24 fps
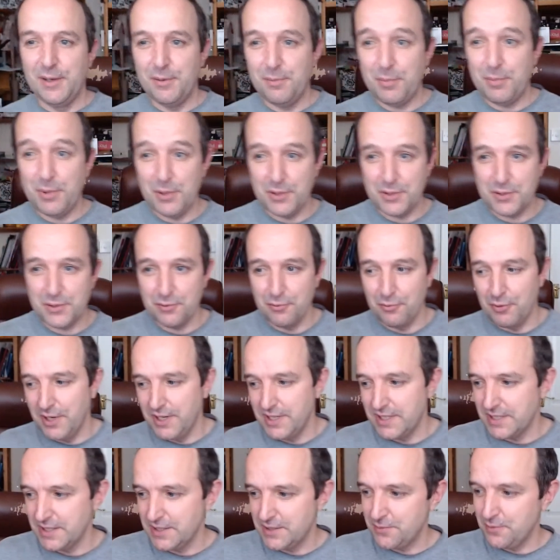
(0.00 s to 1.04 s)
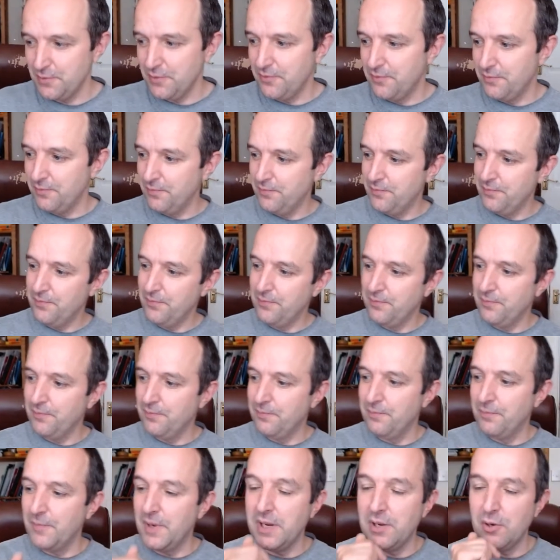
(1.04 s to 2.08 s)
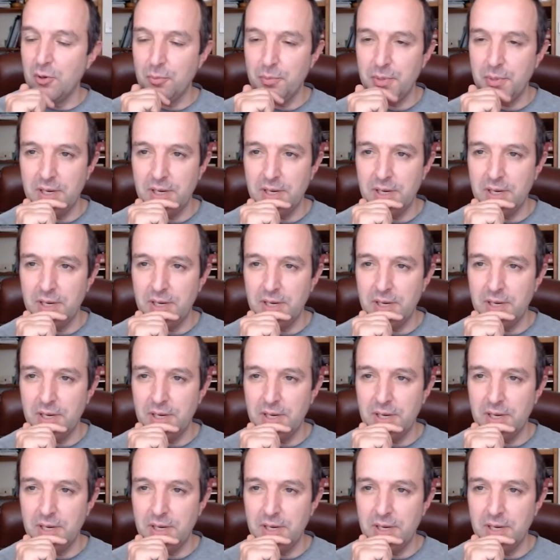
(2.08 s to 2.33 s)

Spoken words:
personal reasons, with me not